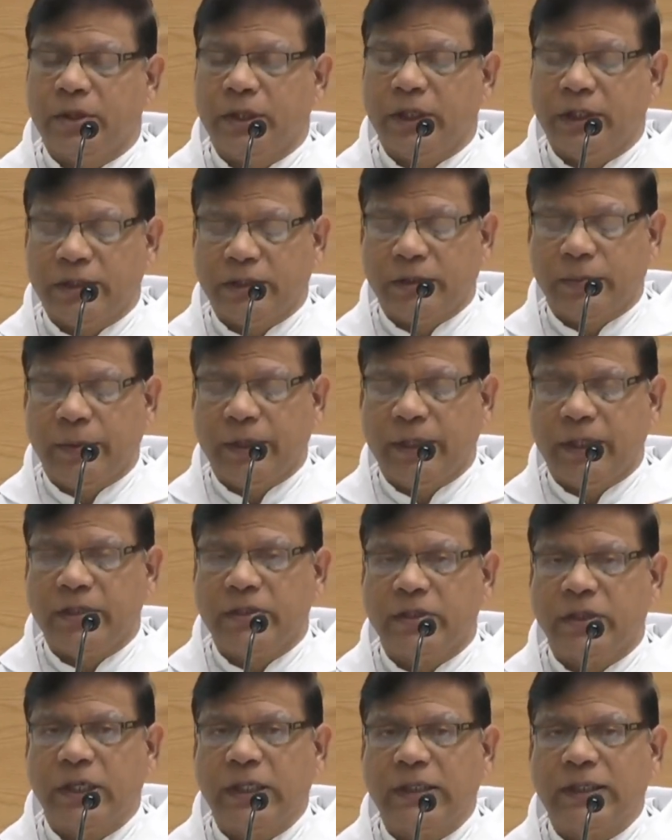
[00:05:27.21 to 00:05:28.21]

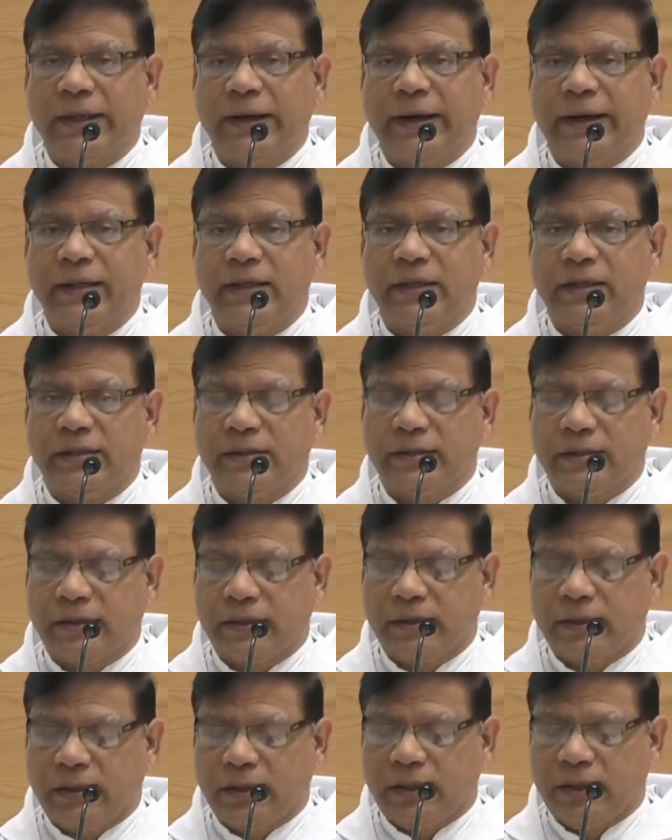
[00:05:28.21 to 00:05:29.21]
inspiration and
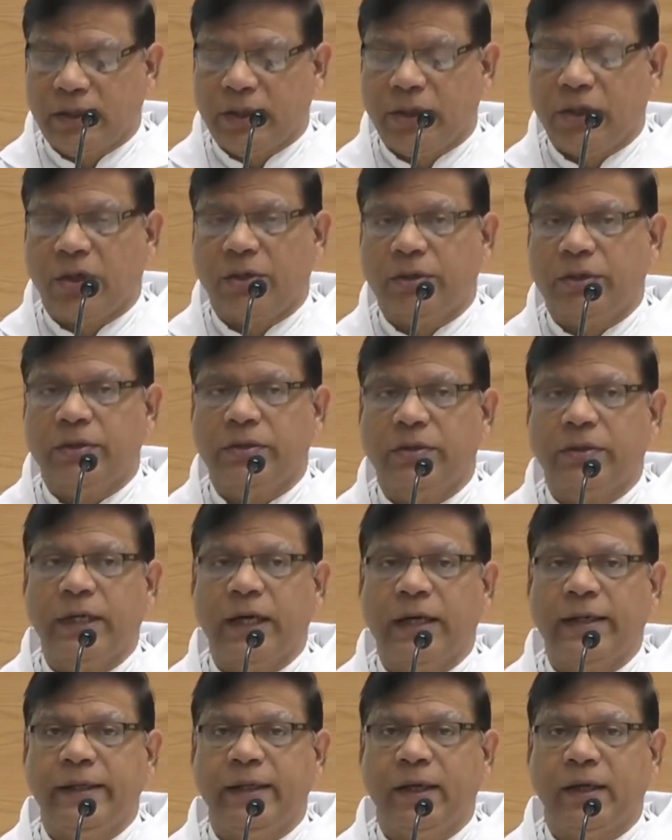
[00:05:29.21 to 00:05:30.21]
guidance in order to
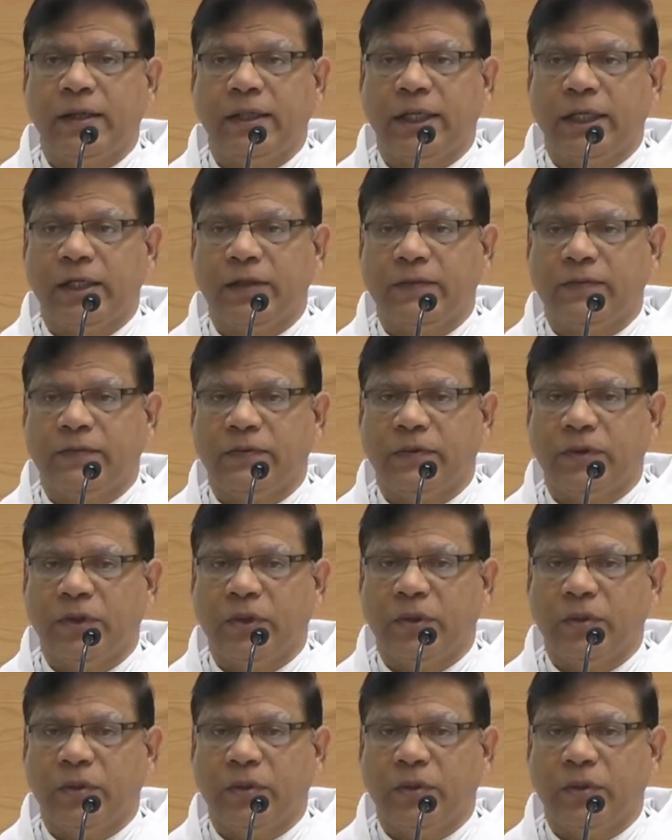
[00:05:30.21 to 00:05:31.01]
guide our life